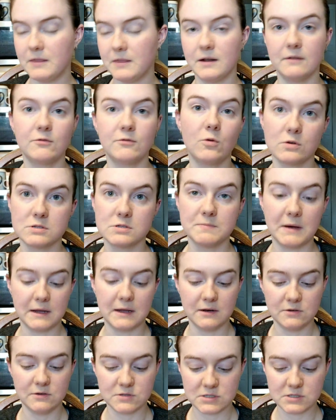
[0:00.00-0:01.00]
And then, of course,
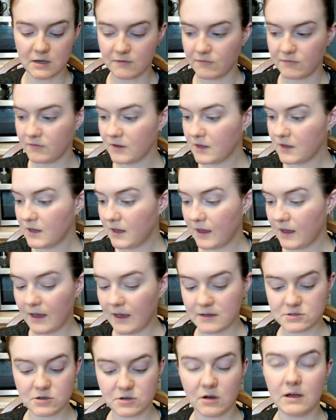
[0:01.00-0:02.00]
buy new stuff,
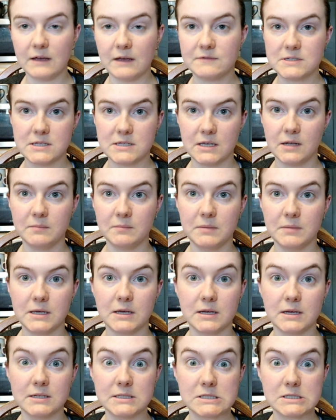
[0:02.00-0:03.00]
as y'all have seen,
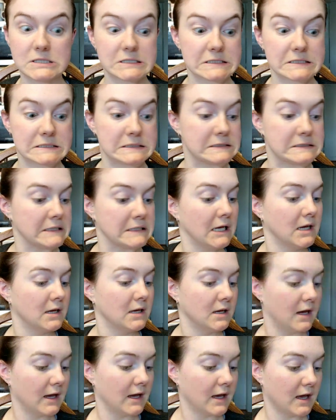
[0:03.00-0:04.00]
because
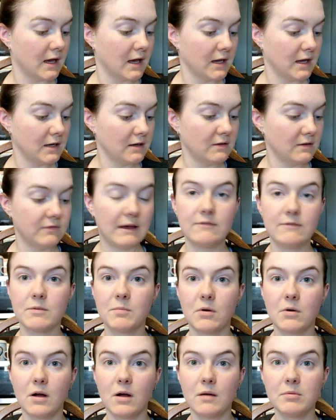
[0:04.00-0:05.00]
I kind of have
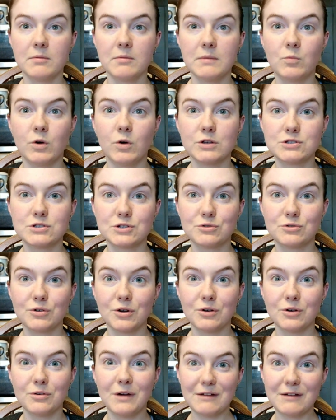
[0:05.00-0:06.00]
a problem and want to
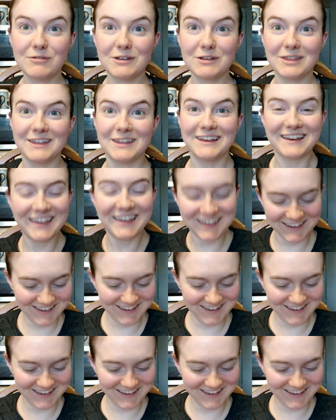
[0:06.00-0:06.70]
grow everything.